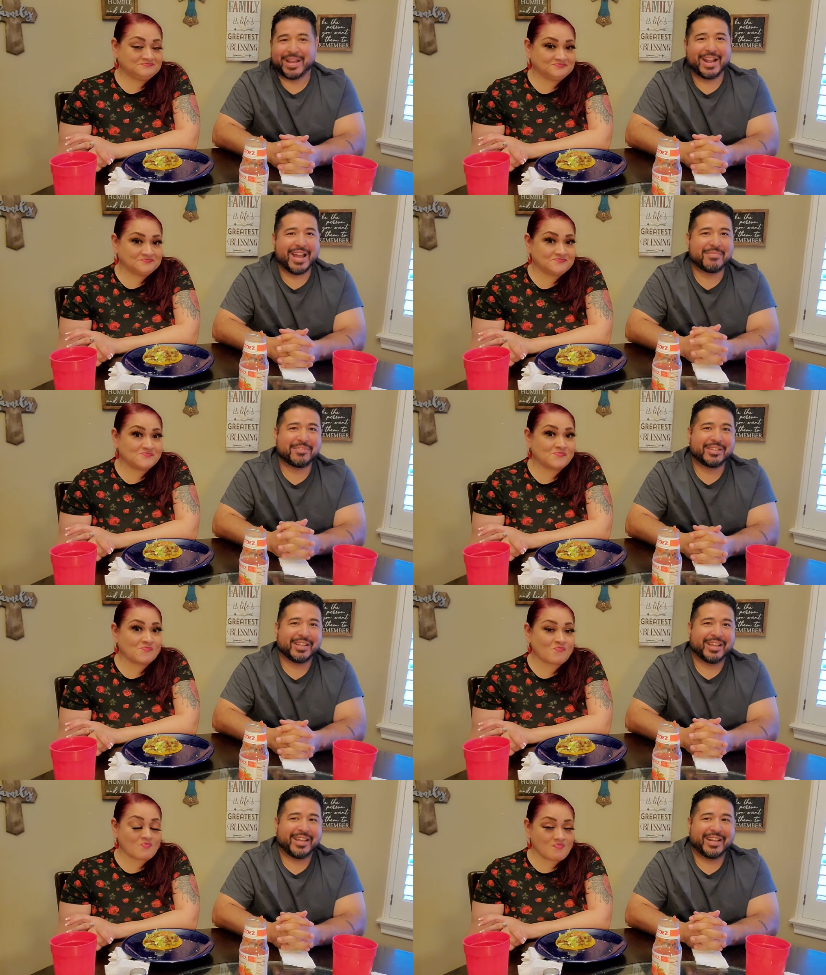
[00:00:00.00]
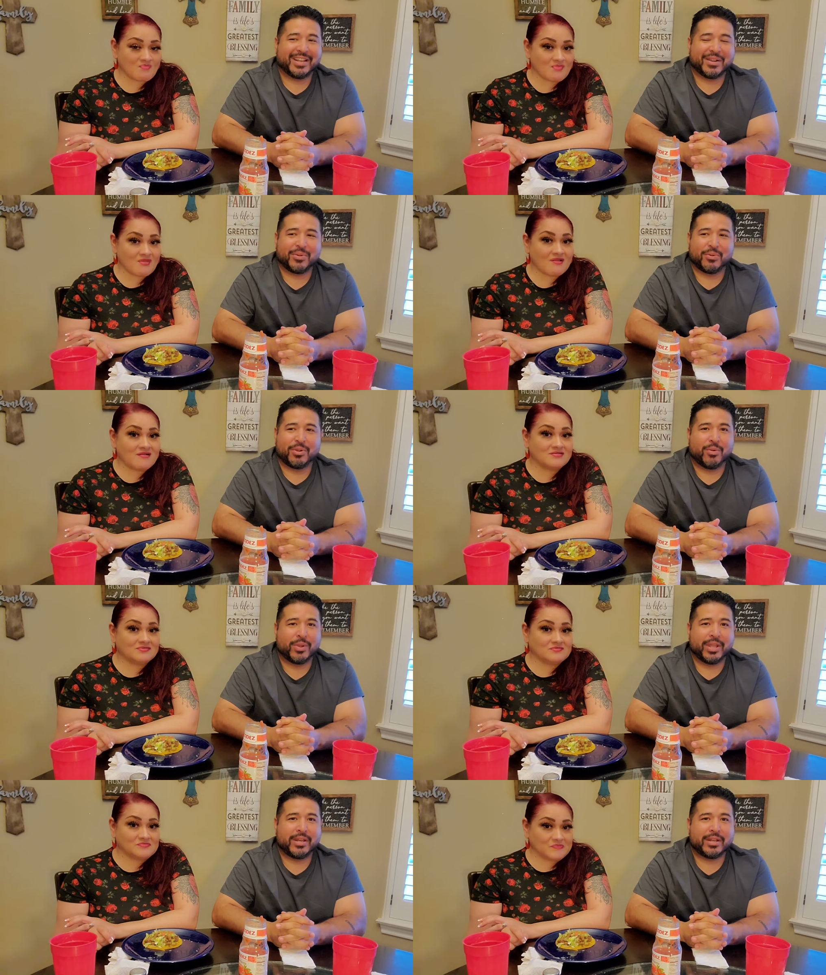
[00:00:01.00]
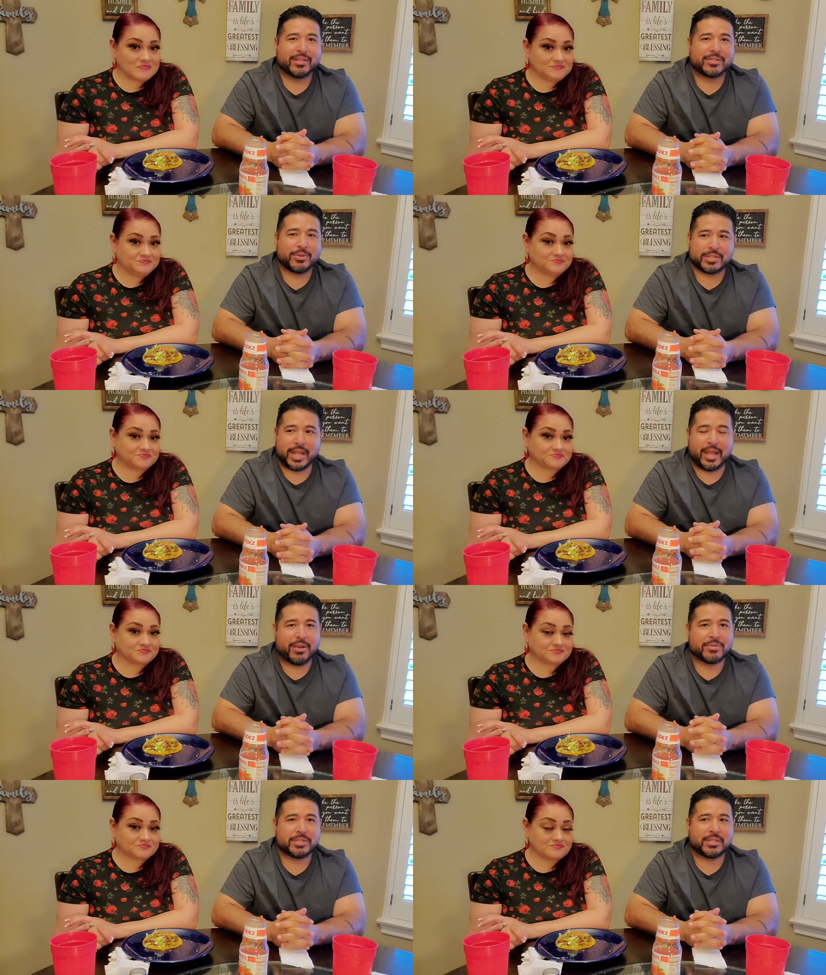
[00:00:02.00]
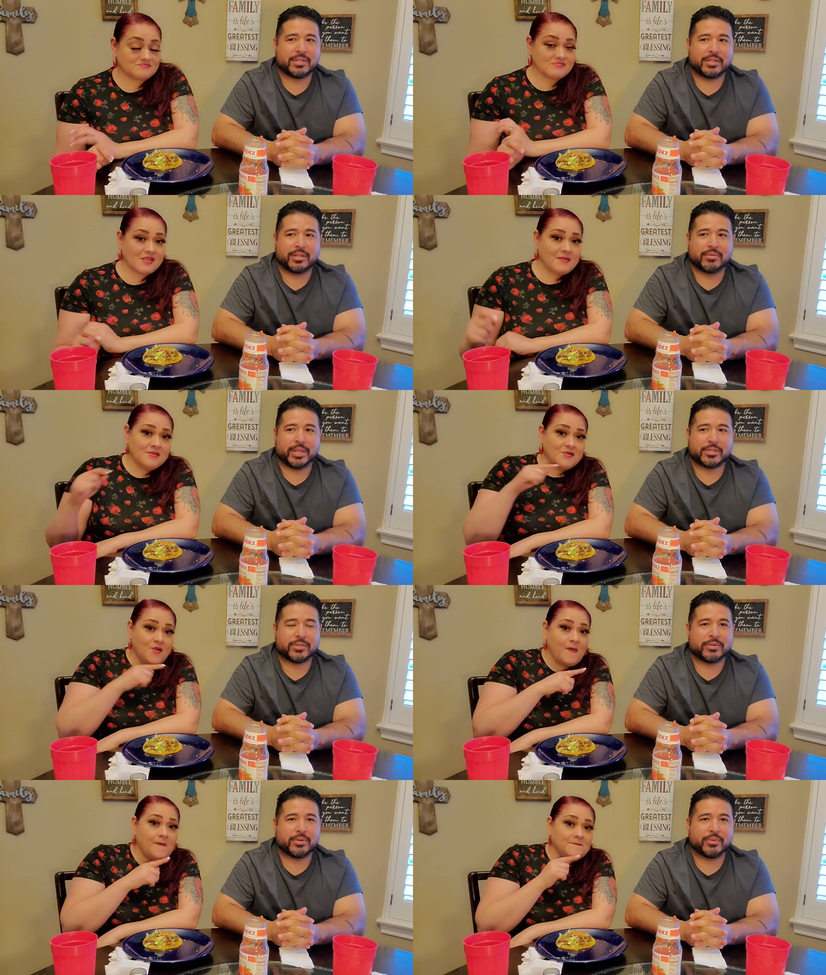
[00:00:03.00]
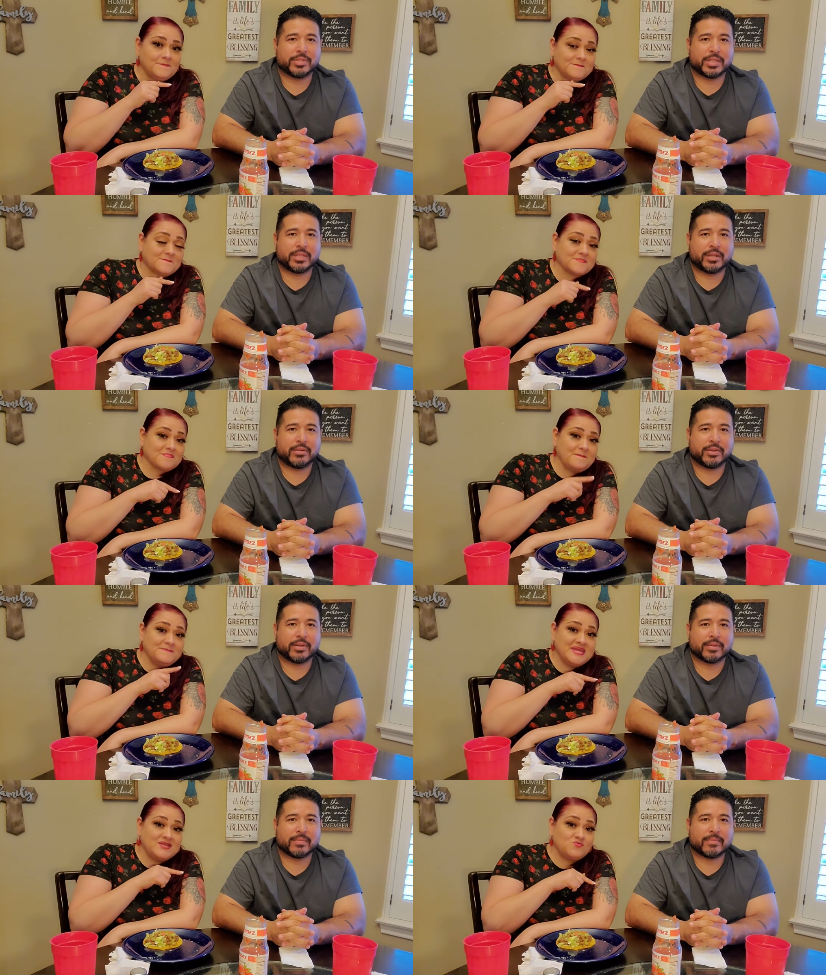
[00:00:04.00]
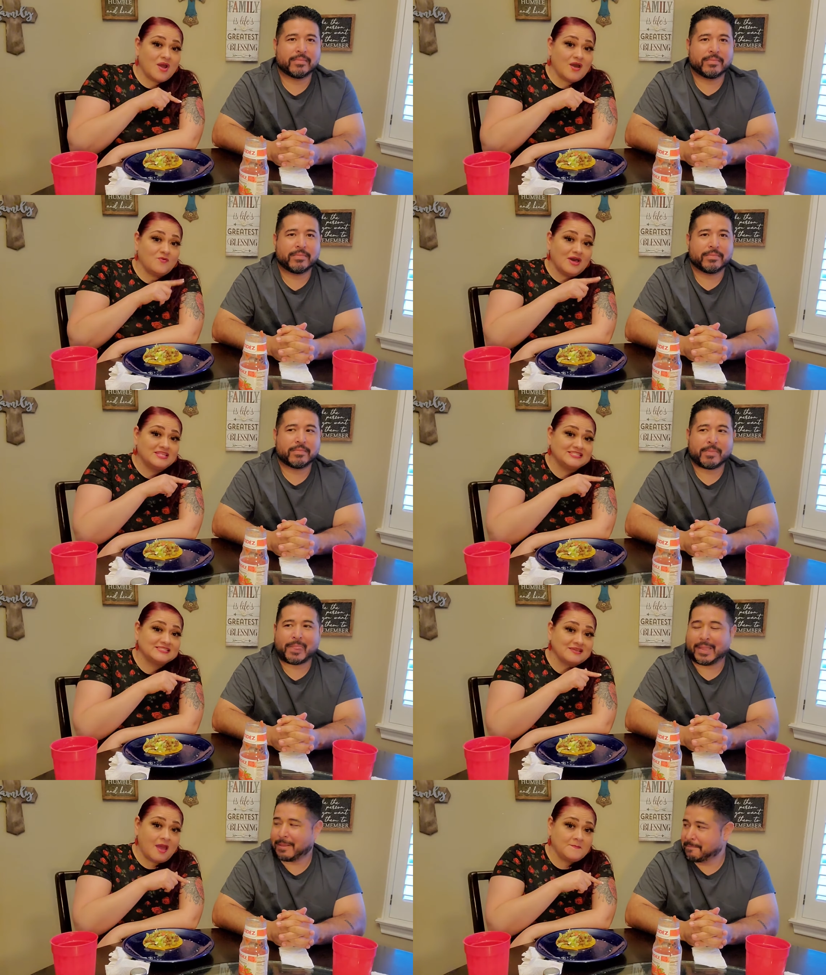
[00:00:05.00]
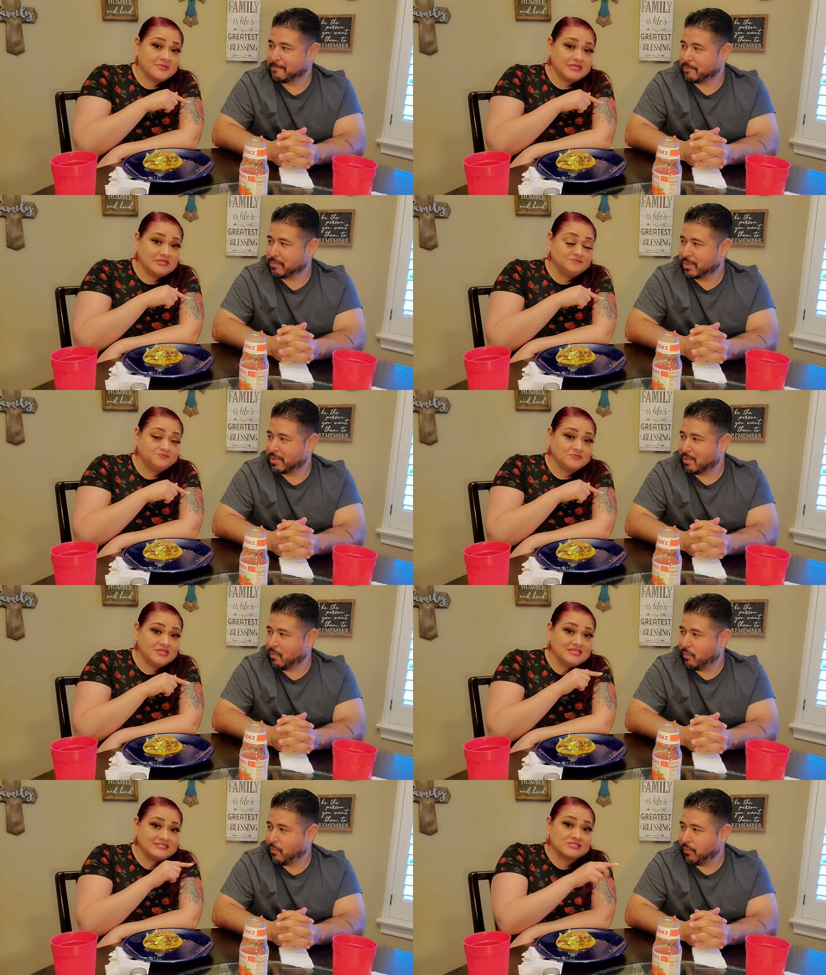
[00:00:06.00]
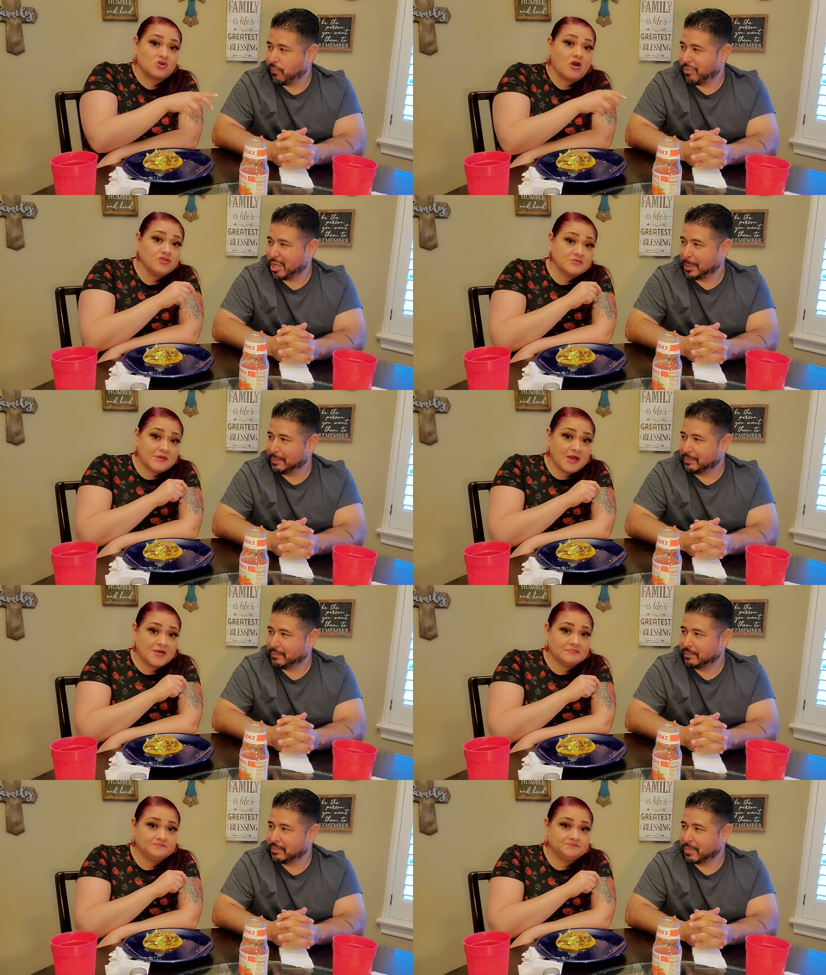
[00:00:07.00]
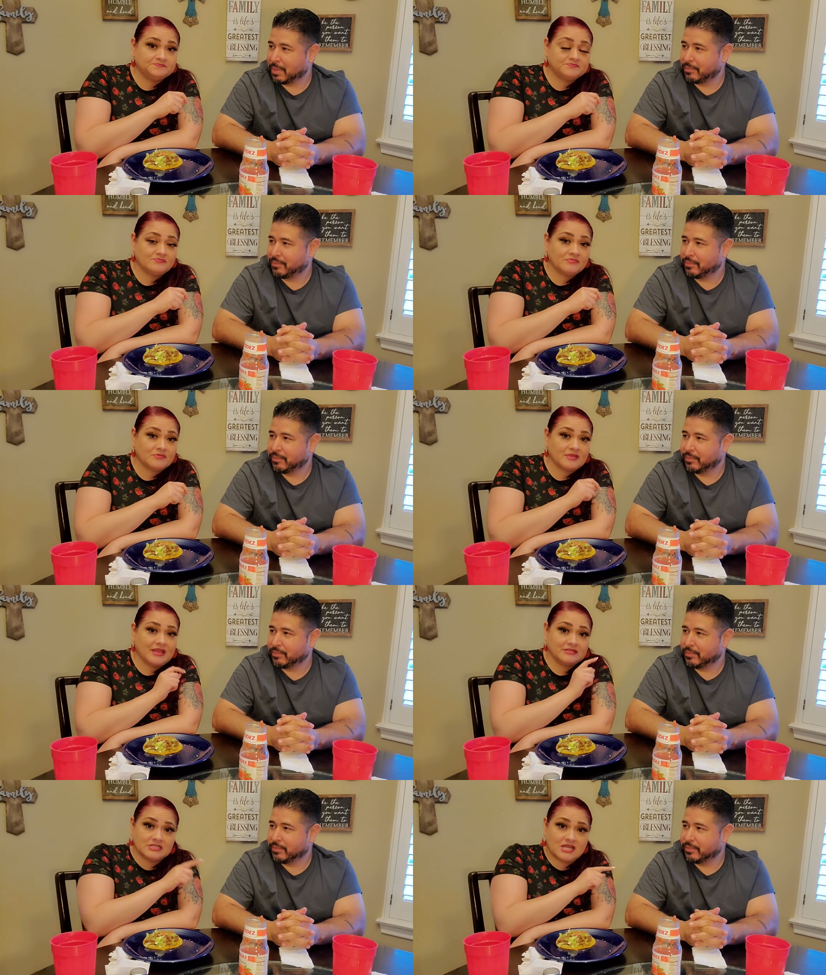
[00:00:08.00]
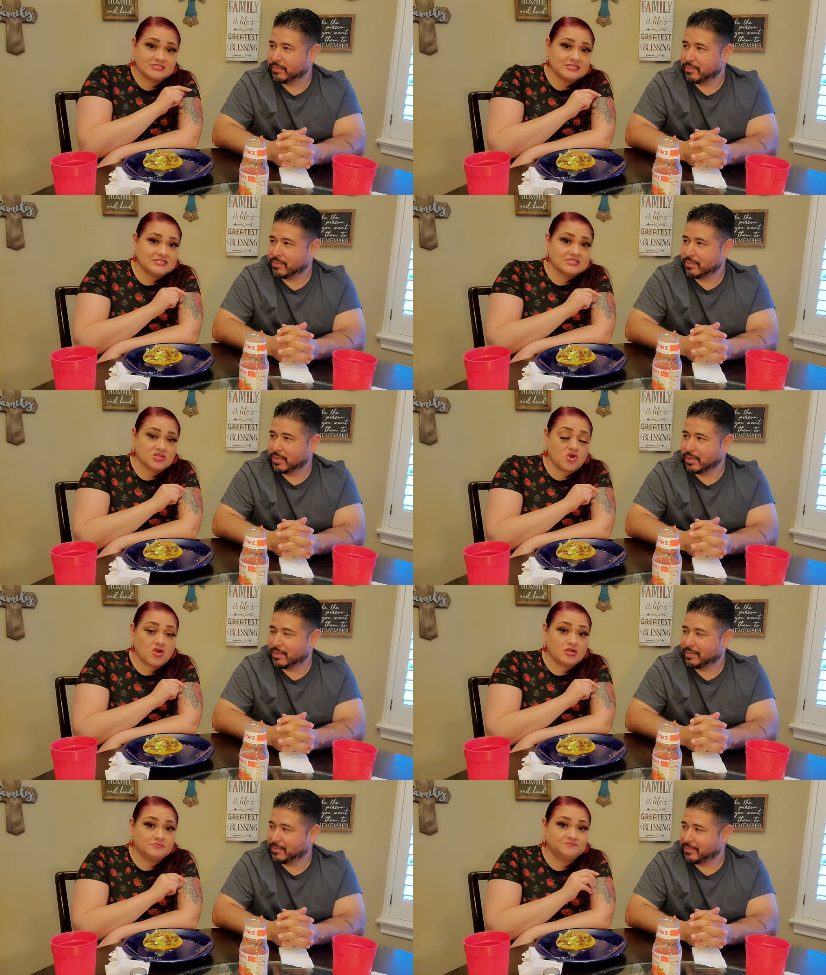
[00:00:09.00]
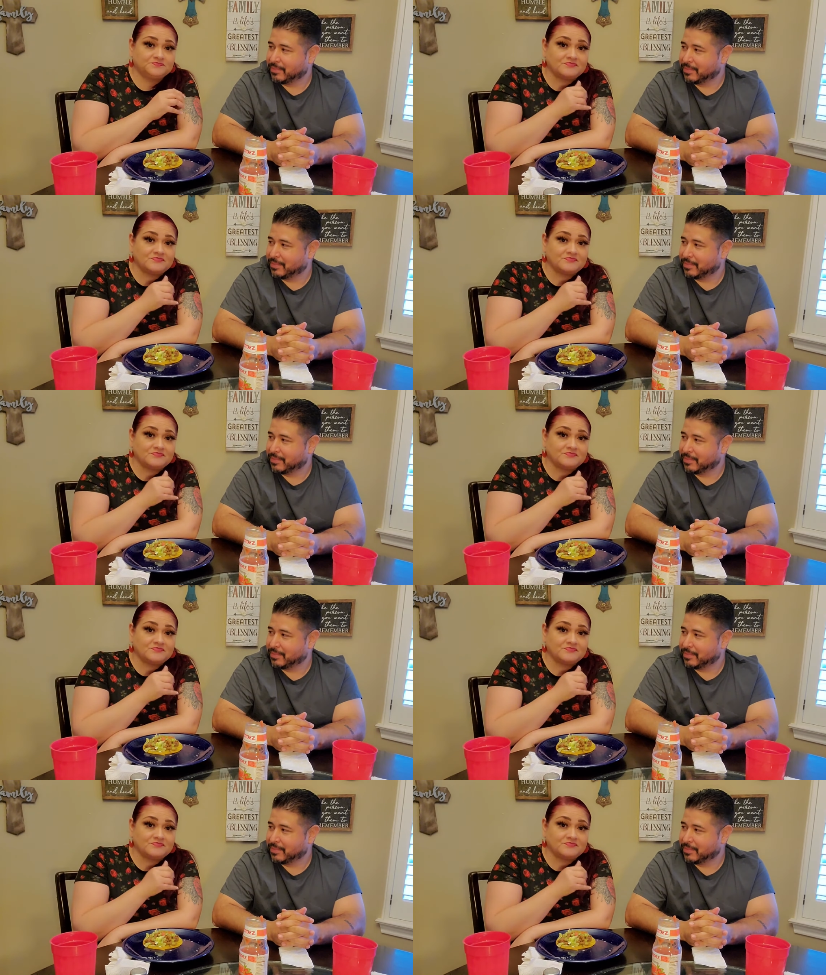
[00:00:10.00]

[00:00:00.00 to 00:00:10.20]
Speaker 1: my nine and uh, go in and search the house and you know make sure no one's in there. And...
Speaker 2: Meanwhile, uh, this is happening, he says, "Call your mom." And locks the kids in the car.